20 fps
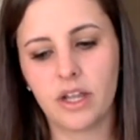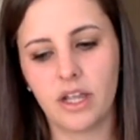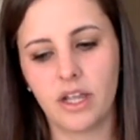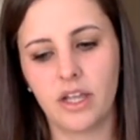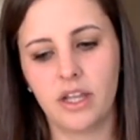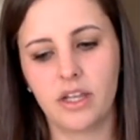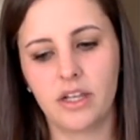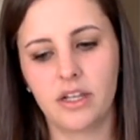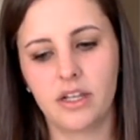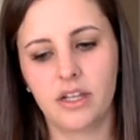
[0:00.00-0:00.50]

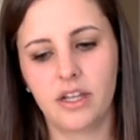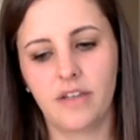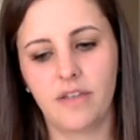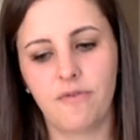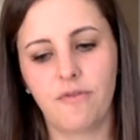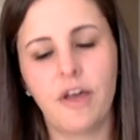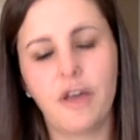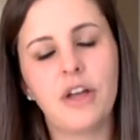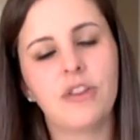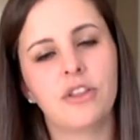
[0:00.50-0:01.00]
it it
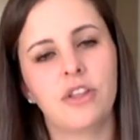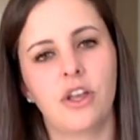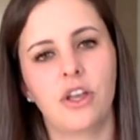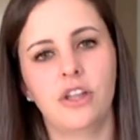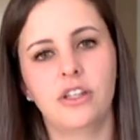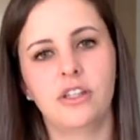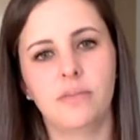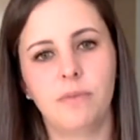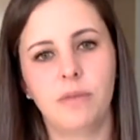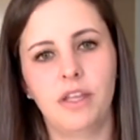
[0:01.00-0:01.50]
felt
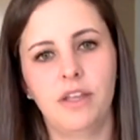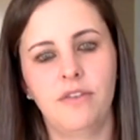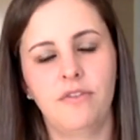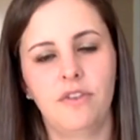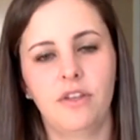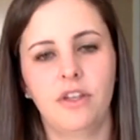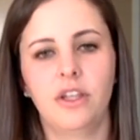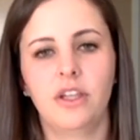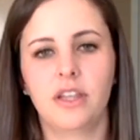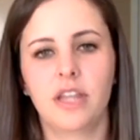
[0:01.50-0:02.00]
good to be
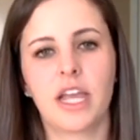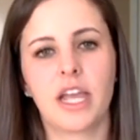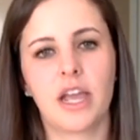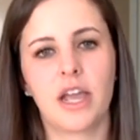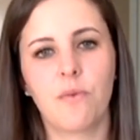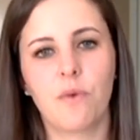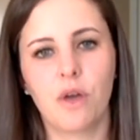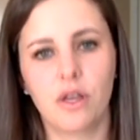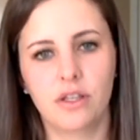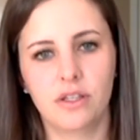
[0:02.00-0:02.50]
feeling like I
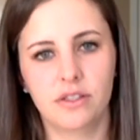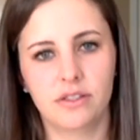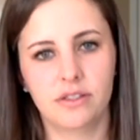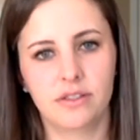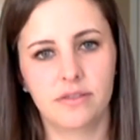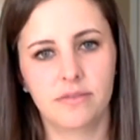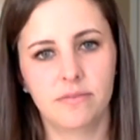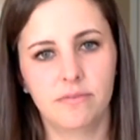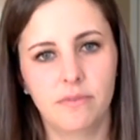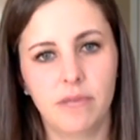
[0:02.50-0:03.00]

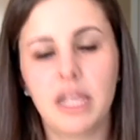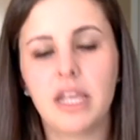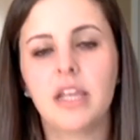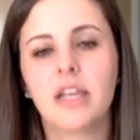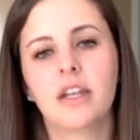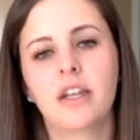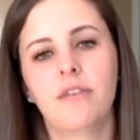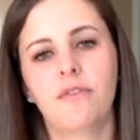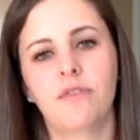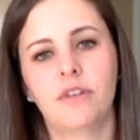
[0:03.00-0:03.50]
was making
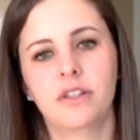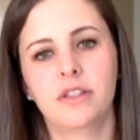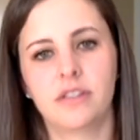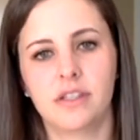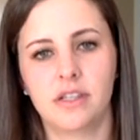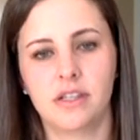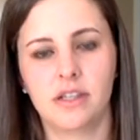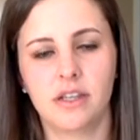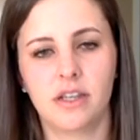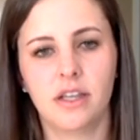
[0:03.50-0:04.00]
a difference
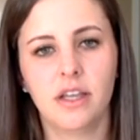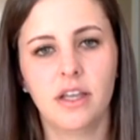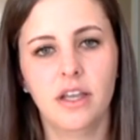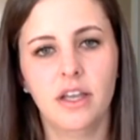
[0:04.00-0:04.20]
in